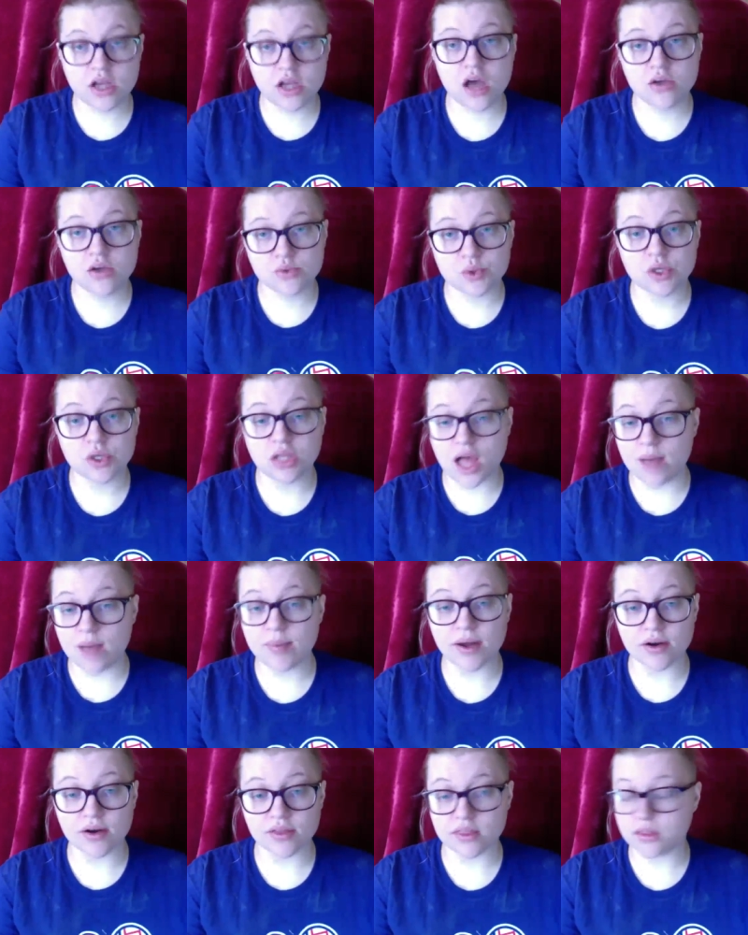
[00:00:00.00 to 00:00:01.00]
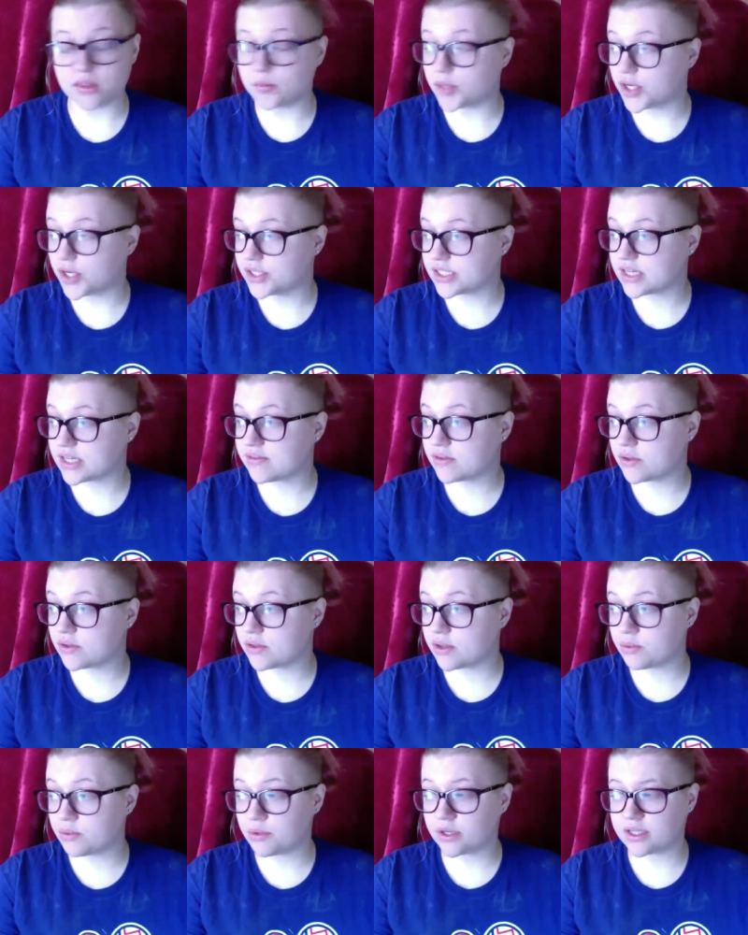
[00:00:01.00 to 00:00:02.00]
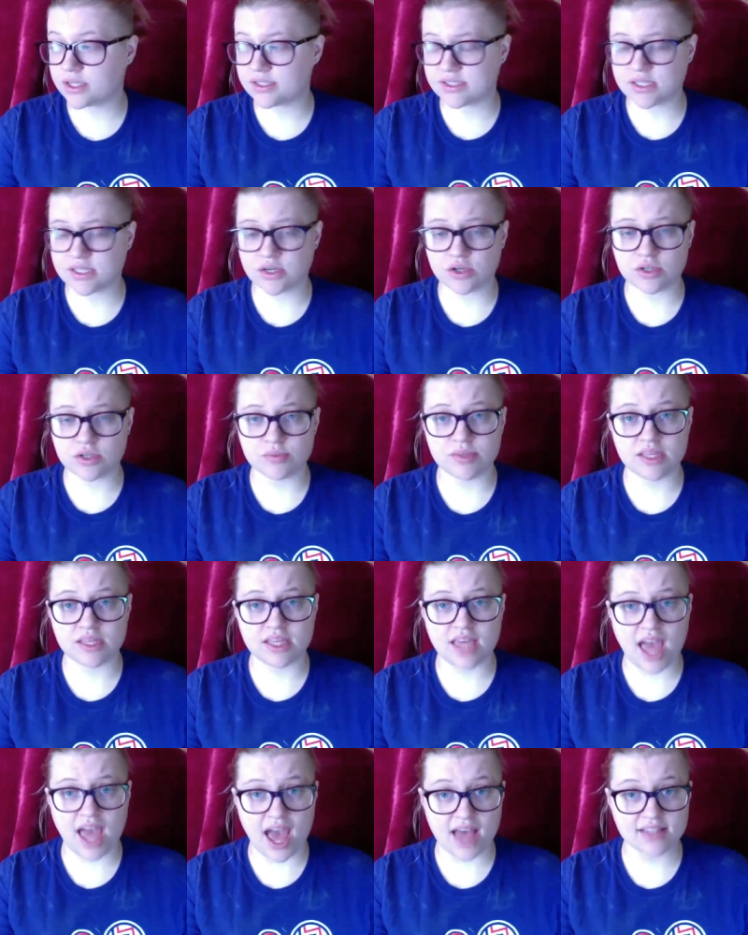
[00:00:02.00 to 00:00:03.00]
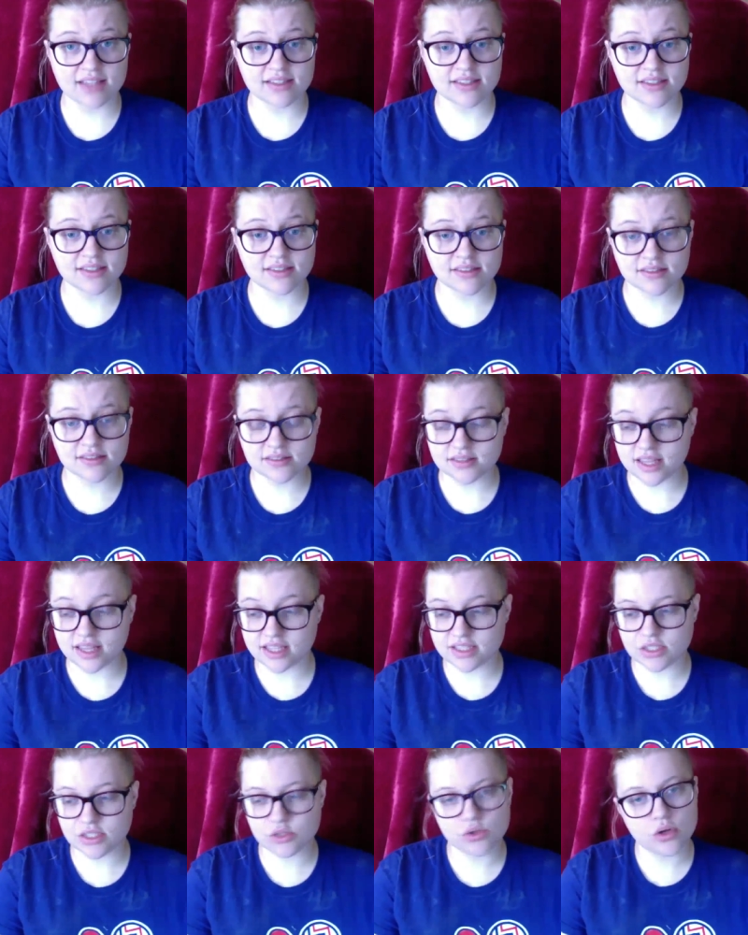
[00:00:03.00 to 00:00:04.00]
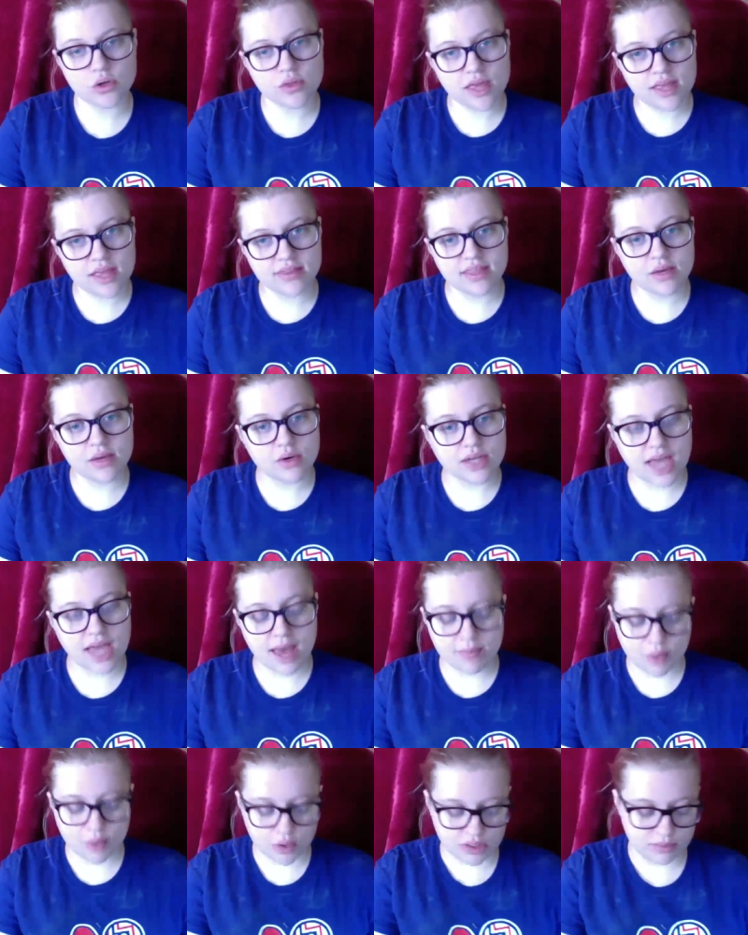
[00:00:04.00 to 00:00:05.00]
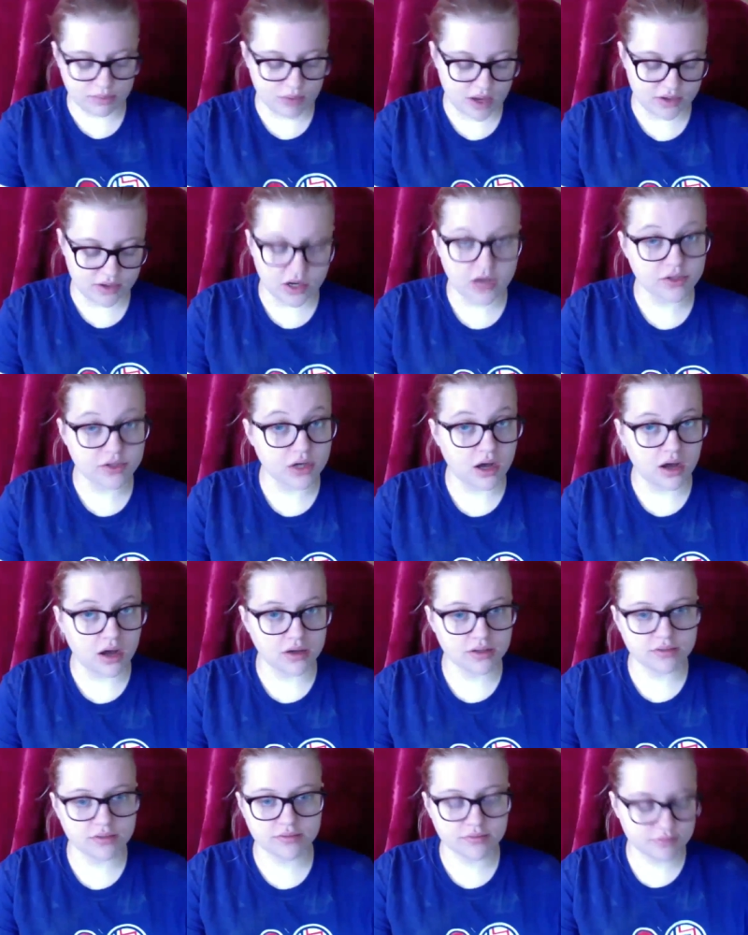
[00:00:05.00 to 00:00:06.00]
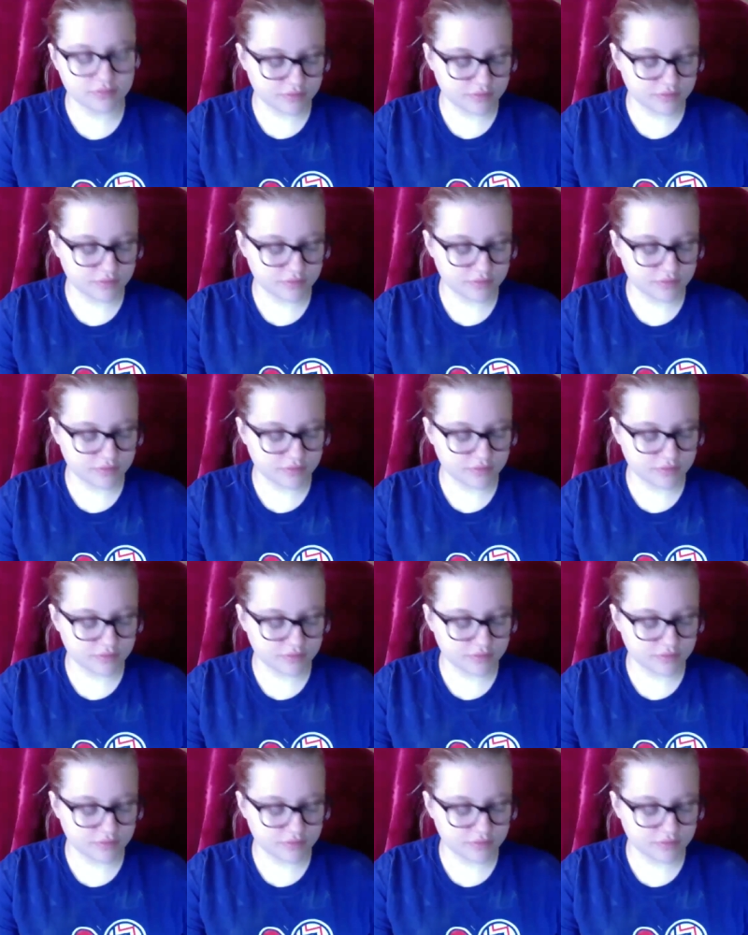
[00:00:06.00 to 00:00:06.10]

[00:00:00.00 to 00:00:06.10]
The dogs were a lot better than the birds, even though they were considered to be cats. Like, did you know that? They were cat Pokemon, not dog.